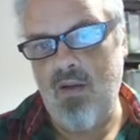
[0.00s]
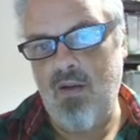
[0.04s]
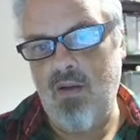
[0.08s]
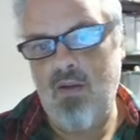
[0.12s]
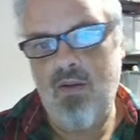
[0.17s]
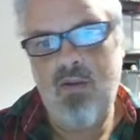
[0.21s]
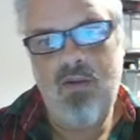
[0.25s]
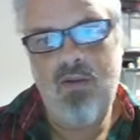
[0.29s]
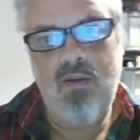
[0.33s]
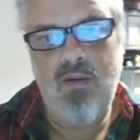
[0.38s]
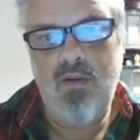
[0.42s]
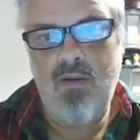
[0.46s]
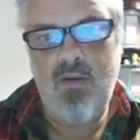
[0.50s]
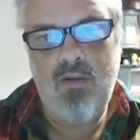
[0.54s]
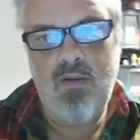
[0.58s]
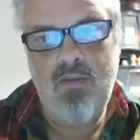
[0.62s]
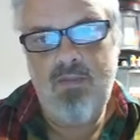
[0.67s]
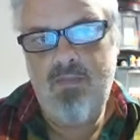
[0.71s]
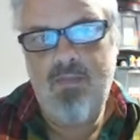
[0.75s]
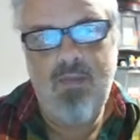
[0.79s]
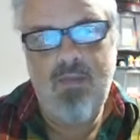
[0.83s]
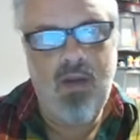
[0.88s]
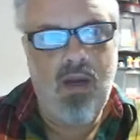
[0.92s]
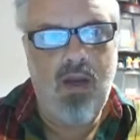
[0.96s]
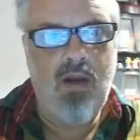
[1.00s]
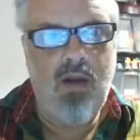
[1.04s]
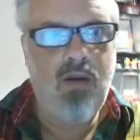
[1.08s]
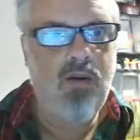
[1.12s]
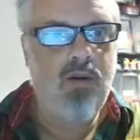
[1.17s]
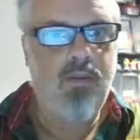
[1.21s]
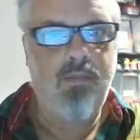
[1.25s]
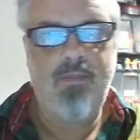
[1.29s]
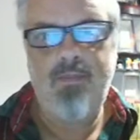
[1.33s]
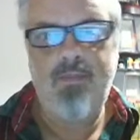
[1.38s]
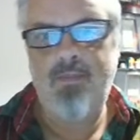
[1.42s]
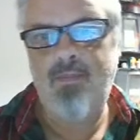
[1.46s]
So I don't
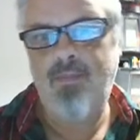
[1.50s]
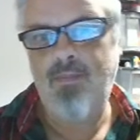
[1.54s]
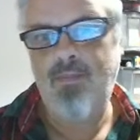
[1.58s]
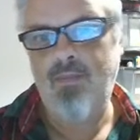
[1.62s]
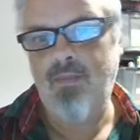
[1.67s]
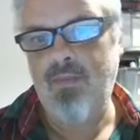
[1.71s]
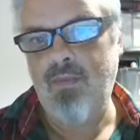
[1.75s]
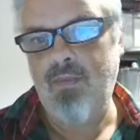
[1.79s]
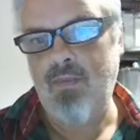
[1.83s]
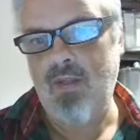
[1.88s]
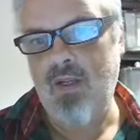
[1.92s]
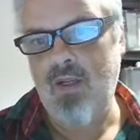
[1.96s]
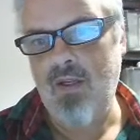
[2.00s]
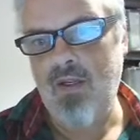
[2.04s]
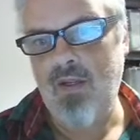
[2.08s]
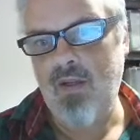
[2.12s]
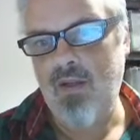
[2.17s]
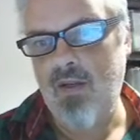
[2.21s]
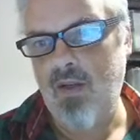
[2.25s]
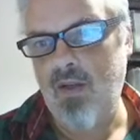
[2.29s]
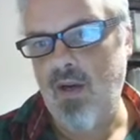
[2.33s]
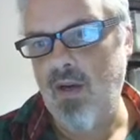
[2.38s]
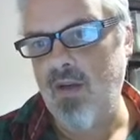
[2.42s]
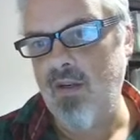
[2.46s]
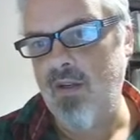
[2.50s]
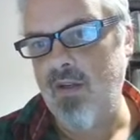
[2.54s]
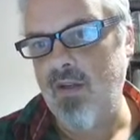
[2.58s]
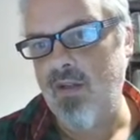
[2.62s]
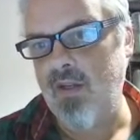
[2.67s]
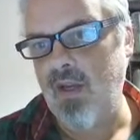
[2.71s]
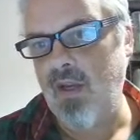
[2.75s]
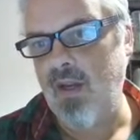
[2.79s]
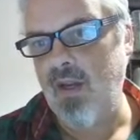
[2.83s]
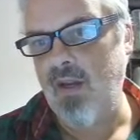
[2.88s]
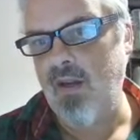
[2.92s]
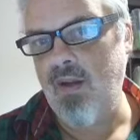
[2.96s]
know. Hard to
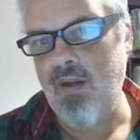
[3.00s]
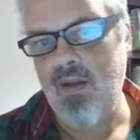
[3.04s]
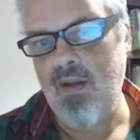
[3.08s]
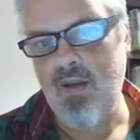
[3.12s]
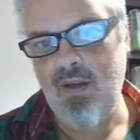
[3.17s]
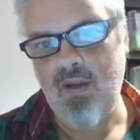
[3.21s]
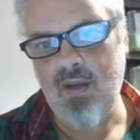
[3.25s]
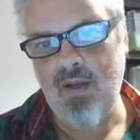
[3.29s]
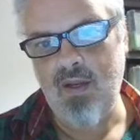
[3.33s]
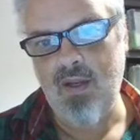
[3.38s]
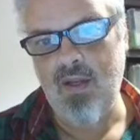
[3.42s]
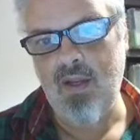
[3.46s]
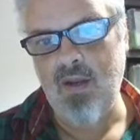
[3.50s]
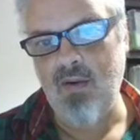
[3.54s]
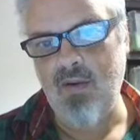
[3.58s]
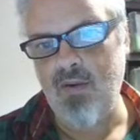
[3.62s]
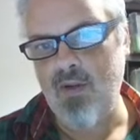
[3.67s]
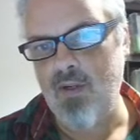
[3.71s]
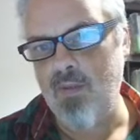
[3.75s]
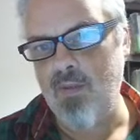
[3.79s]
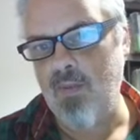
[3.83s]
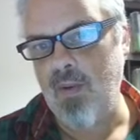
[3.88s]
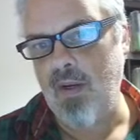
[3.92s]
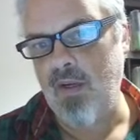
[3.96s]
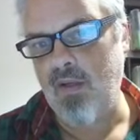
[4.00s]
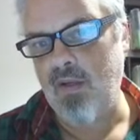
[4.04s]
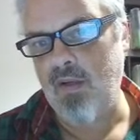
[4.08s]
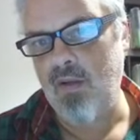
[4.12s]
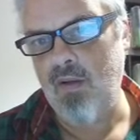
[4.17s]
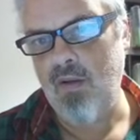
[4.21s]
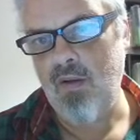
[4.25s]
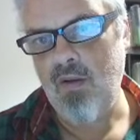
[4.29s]
say in that respect.